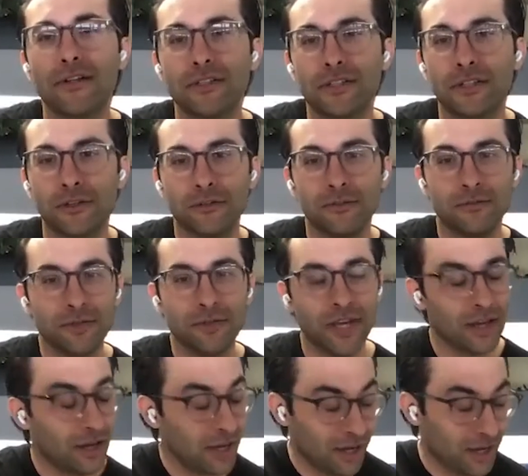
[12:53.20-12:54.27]
So
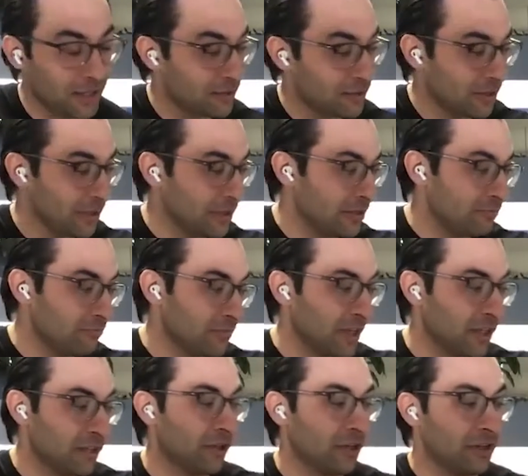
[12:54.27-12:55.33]
yeah, I totally
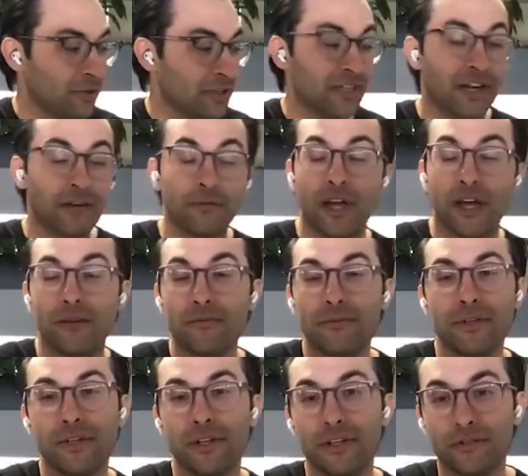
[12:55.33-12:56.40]
resonate with that,
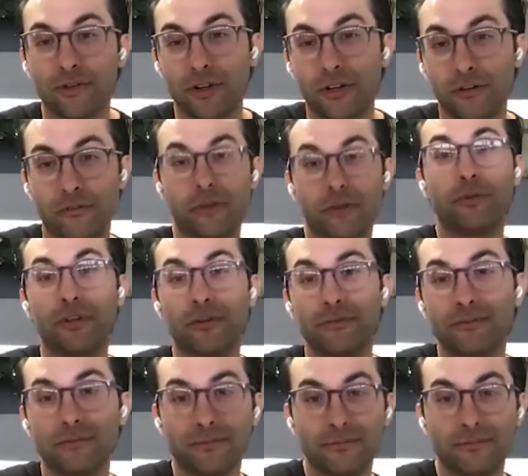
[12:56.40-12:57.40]
and totally agree with it.